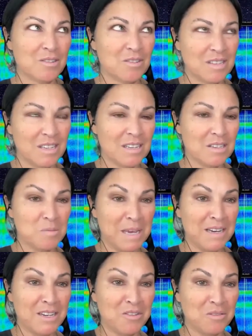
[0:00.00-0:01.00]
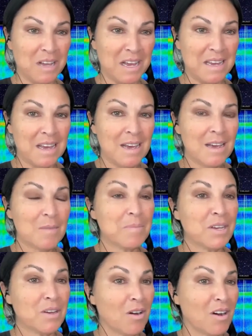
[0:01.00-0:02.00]
see expanding your light
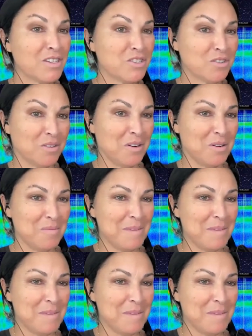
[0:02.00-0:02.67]
beyond your home,